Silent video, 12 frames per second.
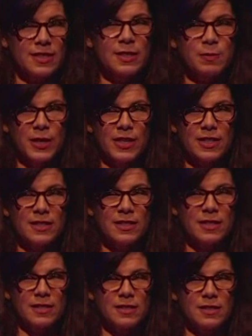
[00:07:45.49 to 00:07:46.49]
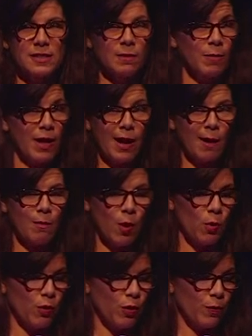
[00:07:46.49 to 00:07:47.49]
experiences, but not
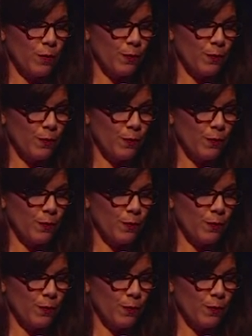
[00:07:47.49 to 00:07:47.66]
both.